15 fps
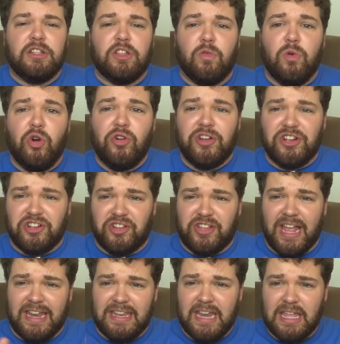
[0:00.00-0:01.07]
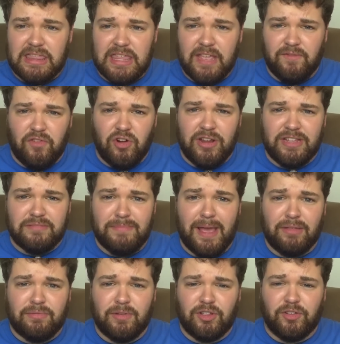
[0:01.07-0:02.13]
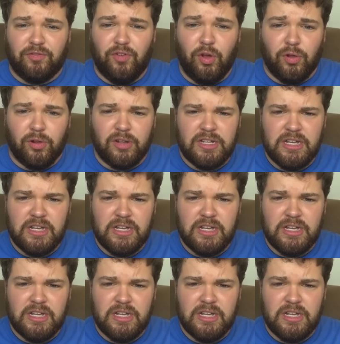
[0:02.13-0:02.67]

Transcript: The warrior said nothing, for his mouth was full.